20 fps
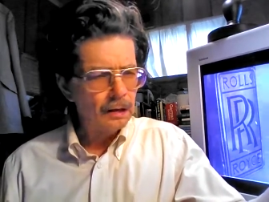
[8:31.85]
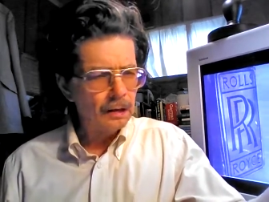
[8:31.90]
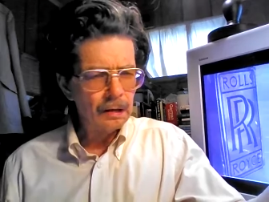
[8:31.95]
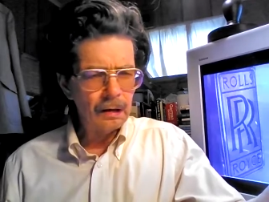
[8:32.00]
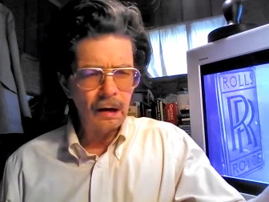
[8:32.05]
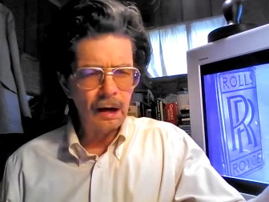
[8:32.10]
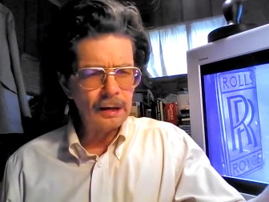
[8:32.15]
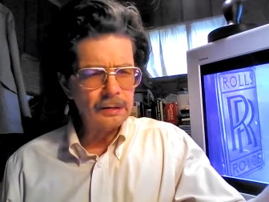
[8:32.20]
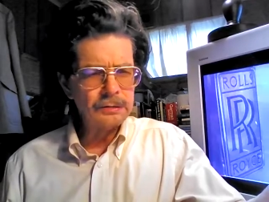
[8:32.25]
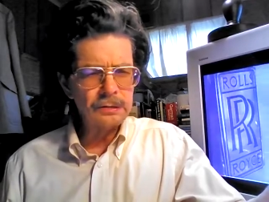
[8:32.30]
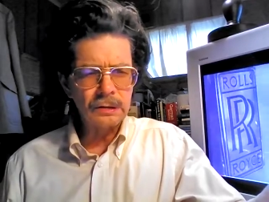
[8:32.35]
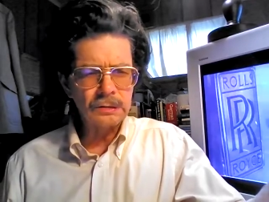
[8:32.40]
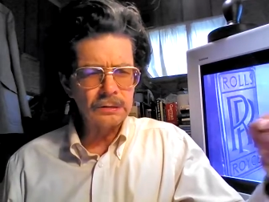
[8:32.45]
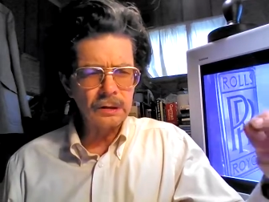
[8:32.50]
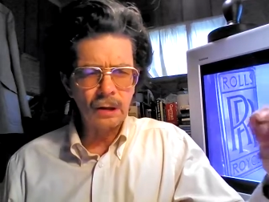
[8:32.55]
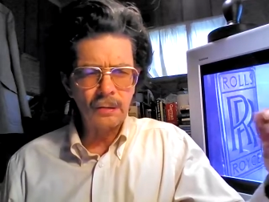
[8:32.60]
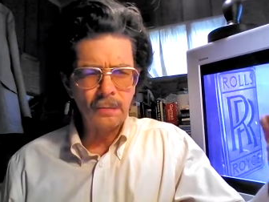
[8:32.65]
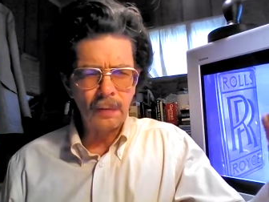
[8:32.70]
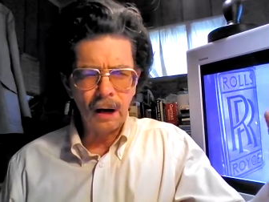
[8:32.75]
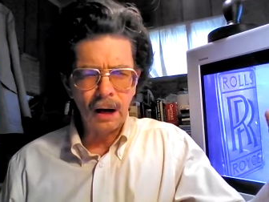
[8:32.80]
Oh, it's just
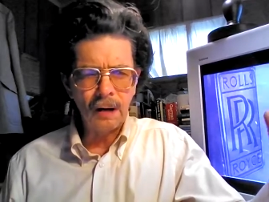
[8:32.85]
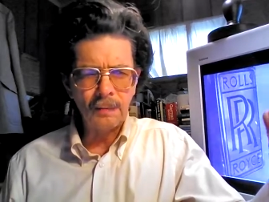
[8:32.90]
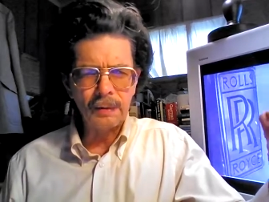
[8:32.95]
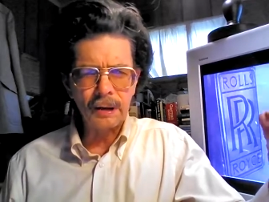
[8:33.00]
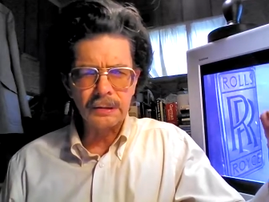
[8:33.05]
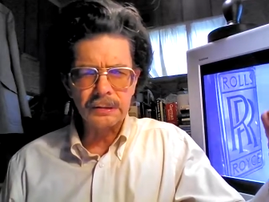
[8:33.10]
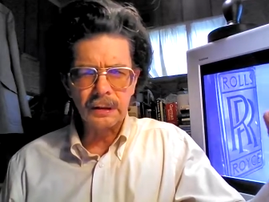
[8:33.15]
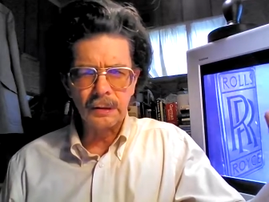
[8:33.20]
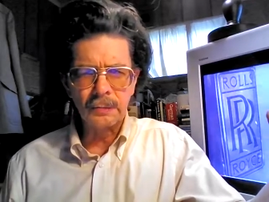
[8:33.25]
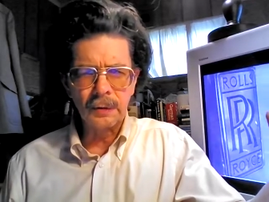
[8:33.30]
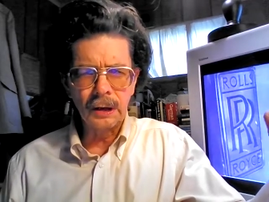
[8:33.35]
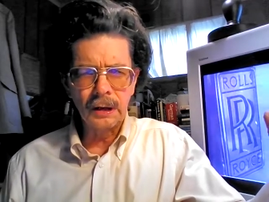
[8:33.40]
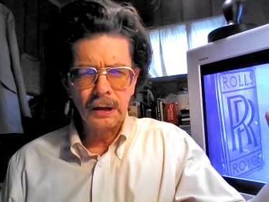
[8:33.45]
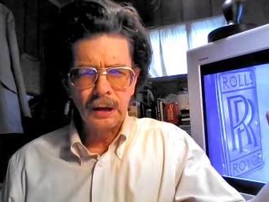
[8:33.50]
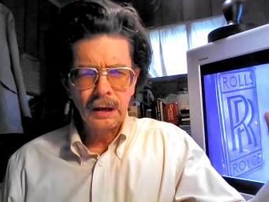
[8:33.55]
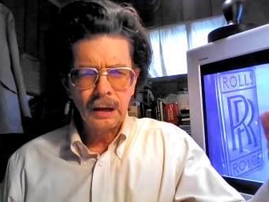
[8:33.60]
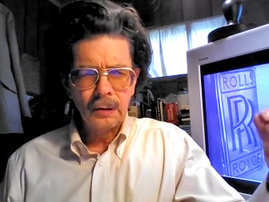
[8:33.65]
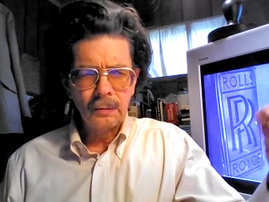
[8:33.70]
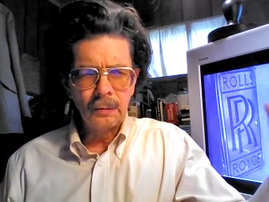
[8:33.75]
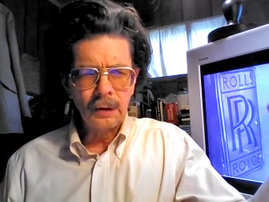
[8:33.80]
so marvelous that we
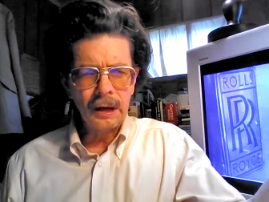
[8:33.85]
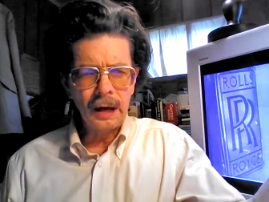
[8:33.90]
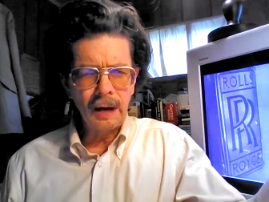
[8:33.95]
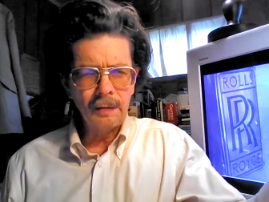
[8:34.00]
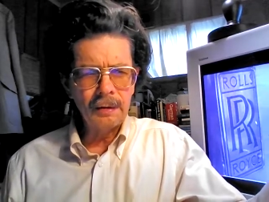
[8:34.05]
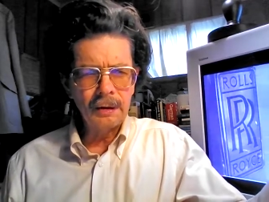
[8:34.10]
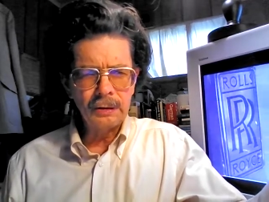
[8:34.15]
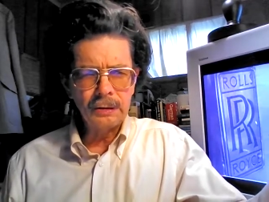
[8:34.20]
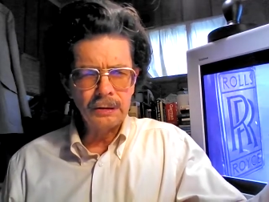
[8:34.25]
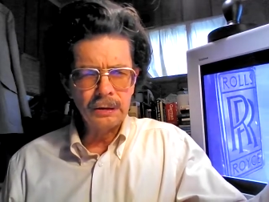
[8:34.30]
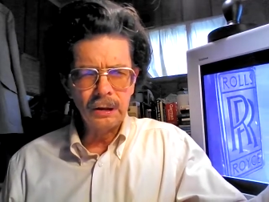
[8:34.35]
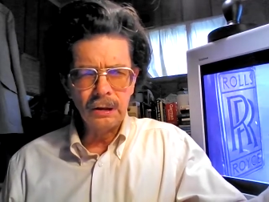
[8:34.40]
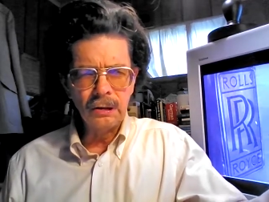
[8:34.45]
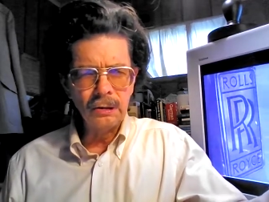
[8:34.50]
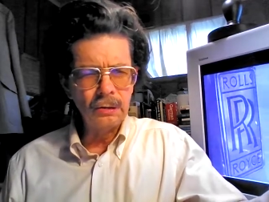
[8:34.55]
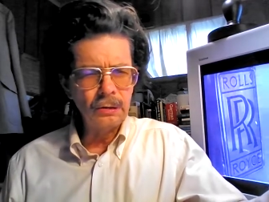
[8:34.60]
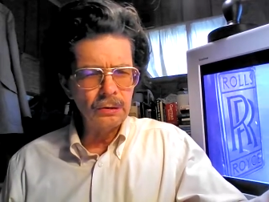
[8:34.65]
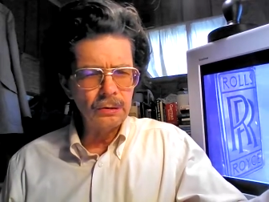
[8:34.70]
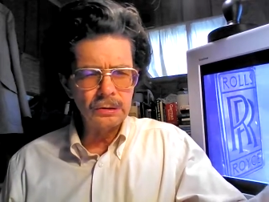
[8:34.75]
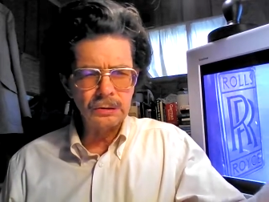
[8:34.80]
haven't
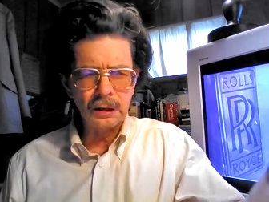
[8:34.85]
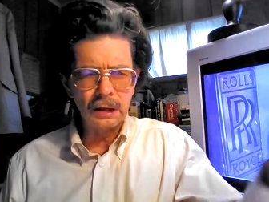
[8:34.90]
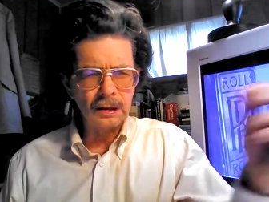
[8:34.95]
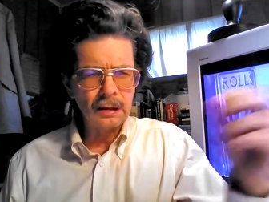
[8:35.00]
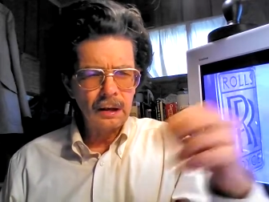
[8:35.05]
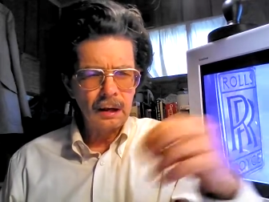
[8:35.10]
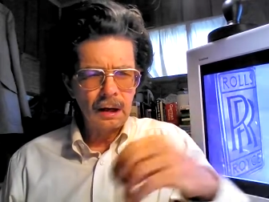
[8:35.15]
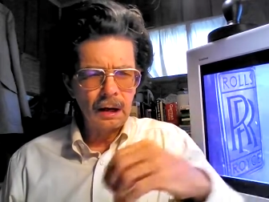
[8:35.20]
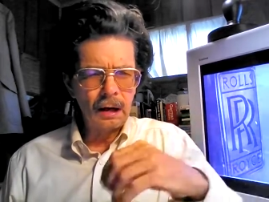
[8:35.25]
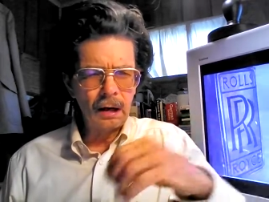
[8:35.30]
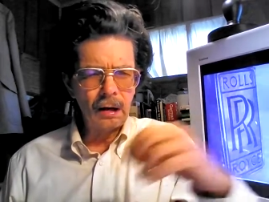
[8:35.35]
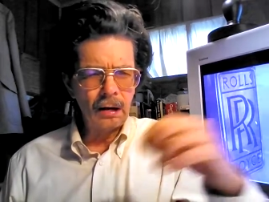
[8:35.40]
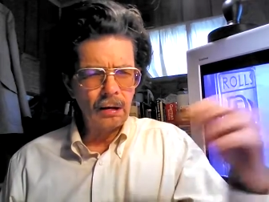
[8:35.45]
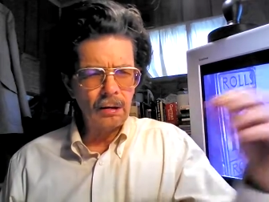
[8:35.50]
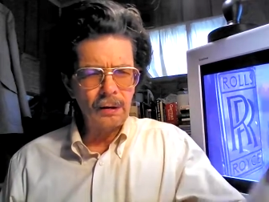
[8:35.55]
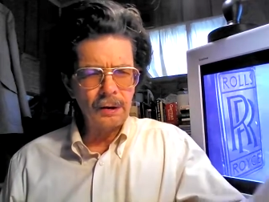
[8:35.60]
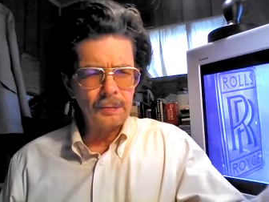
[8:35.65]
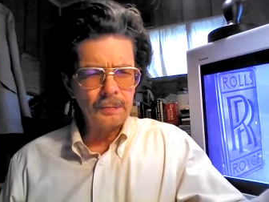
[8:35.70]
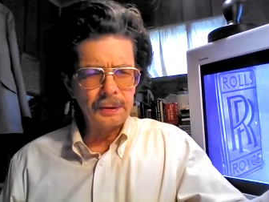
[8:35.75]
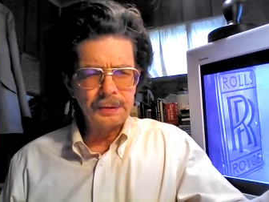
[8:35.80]
used
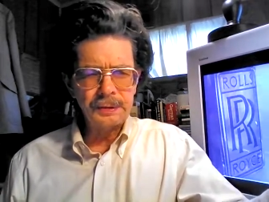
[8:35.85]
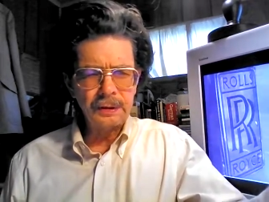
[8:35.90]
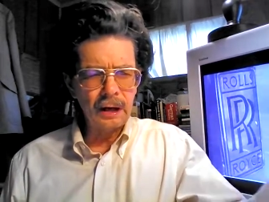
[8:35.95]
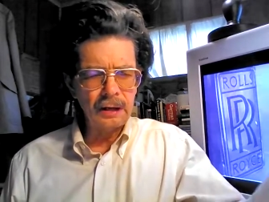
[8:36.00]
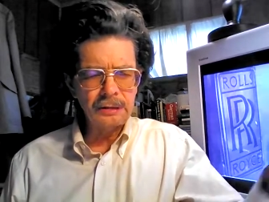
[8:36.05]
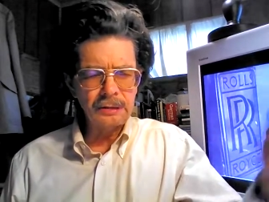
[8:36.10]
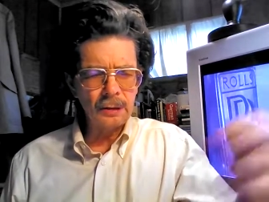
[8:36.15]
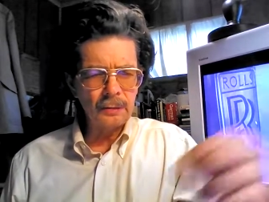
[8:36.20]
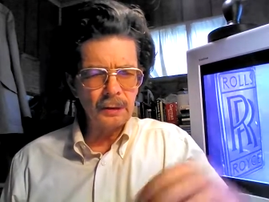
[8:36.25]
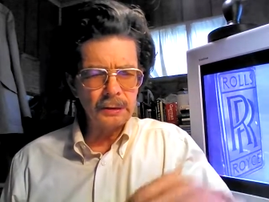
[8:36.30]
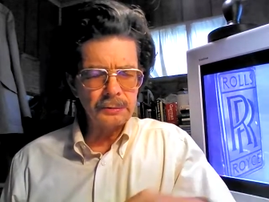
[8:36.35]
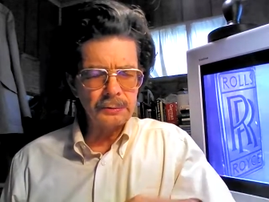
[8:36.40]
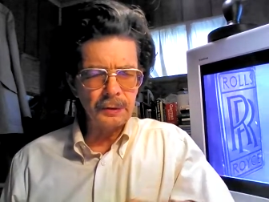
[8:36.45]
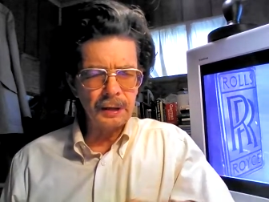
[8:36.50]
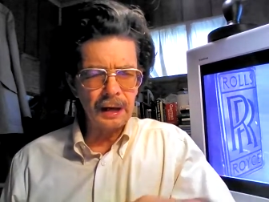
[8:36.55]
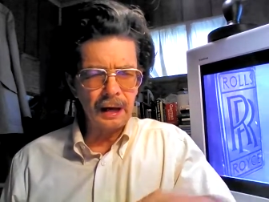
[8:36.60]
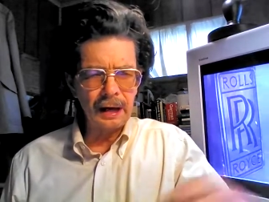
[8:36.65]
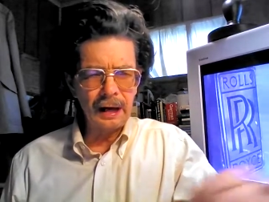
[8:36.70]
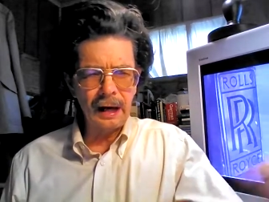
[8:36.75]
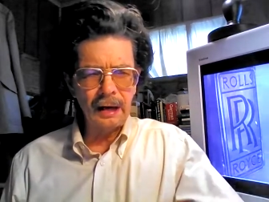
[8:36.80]
all the potential which we
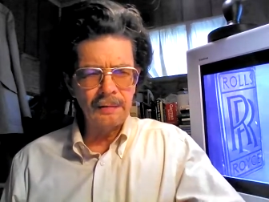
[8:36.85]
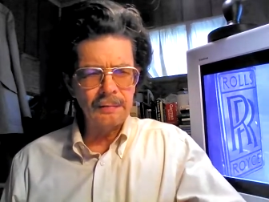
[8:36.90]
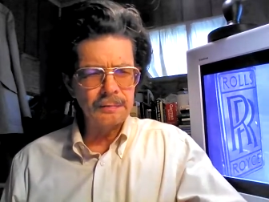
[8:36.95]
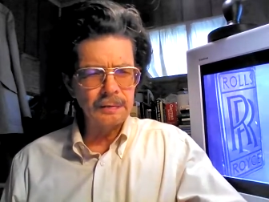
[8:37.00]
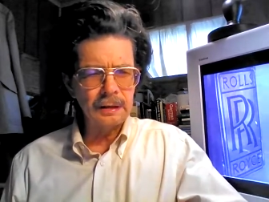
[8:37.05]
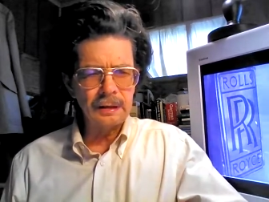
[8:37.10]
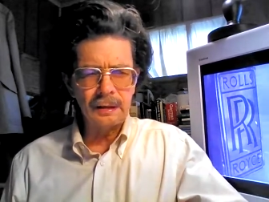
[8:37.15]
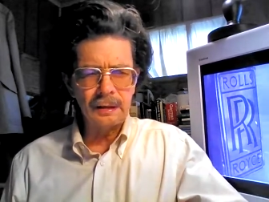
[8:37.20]
have